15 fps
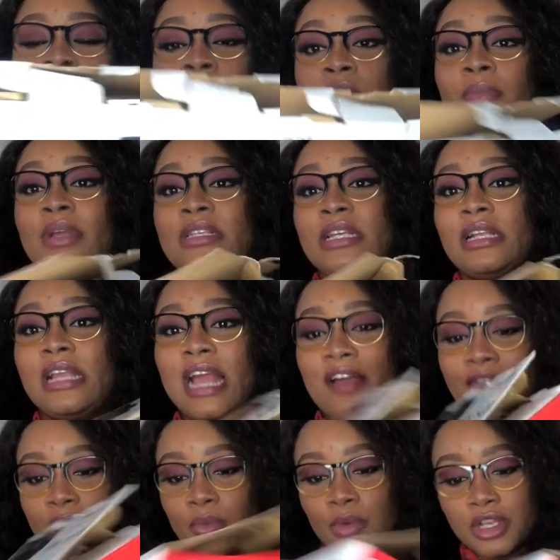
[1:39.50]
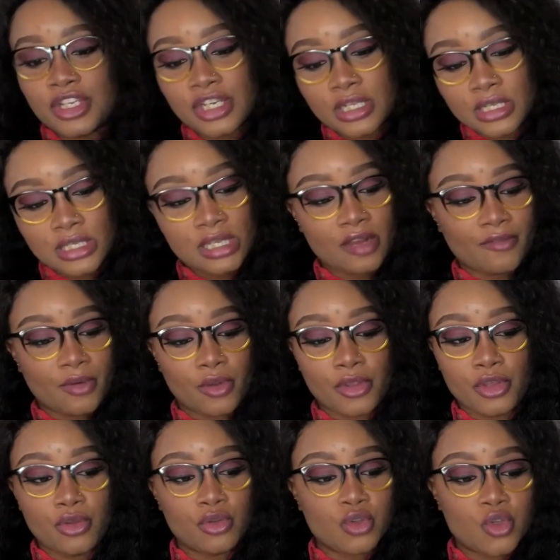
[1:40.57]
So basically, after watching several
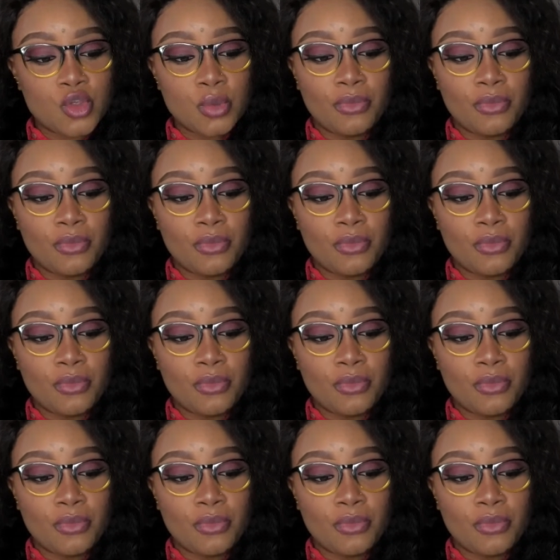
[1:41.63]
YouTube